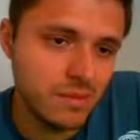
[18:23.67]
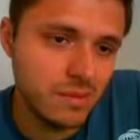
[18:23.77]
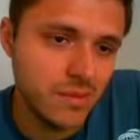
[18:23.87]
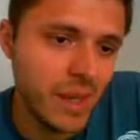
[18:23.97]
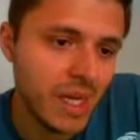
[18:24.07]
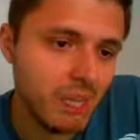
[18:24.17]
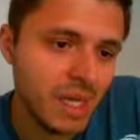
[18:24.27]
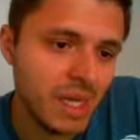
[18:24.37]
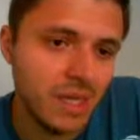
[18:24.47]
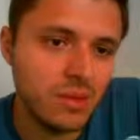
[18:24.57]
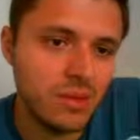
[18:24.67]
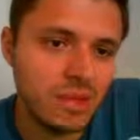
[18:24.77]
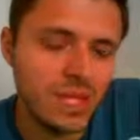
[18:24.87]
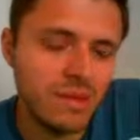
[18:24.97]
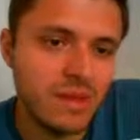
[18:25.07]
Maybe I can play king to
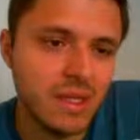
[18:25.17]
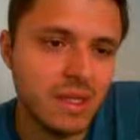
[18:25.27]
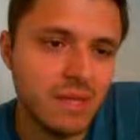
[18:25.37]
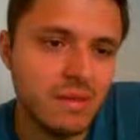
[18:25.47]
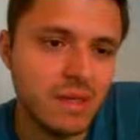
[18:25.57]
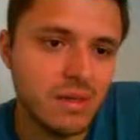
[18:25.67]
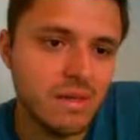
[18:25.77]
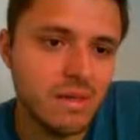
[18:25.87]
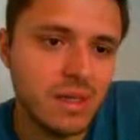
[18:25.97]
h7 and g5.